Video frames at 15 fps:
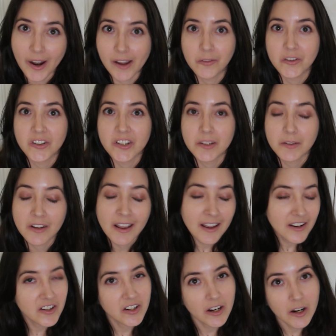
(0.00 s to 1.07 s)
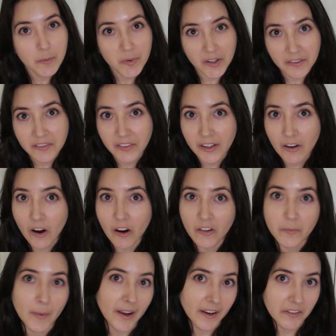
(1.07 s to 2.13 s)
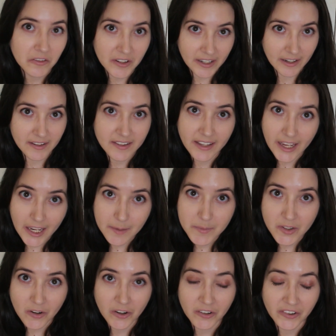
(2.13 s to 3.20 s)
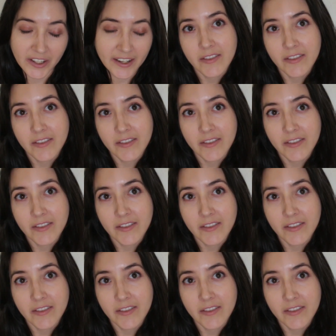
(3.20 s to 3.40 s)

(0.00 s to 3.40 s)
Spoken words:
I will just share briefly all of my 3DS games currently.